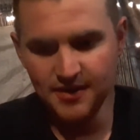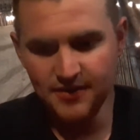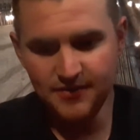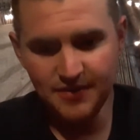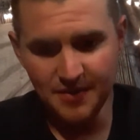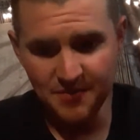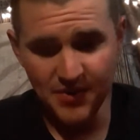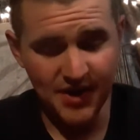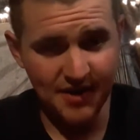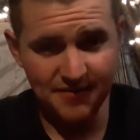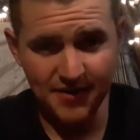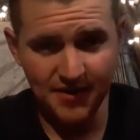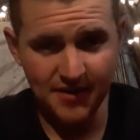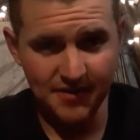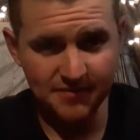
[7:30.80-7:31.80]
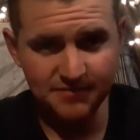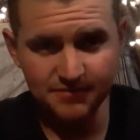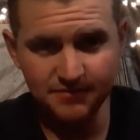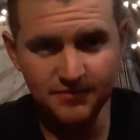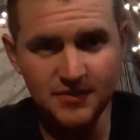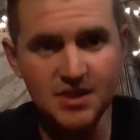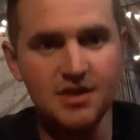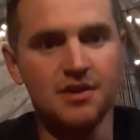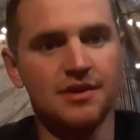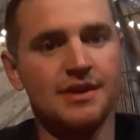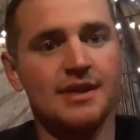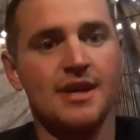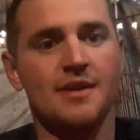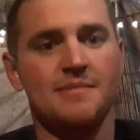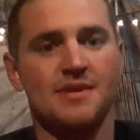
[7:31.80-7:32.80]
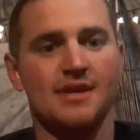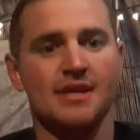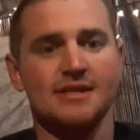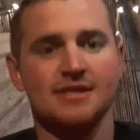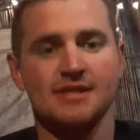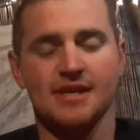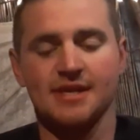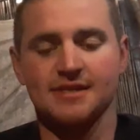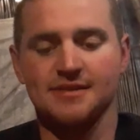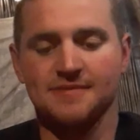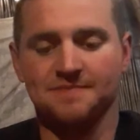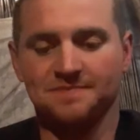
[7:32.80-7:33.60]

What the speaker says: from what I've heard, you can only get them in the United States.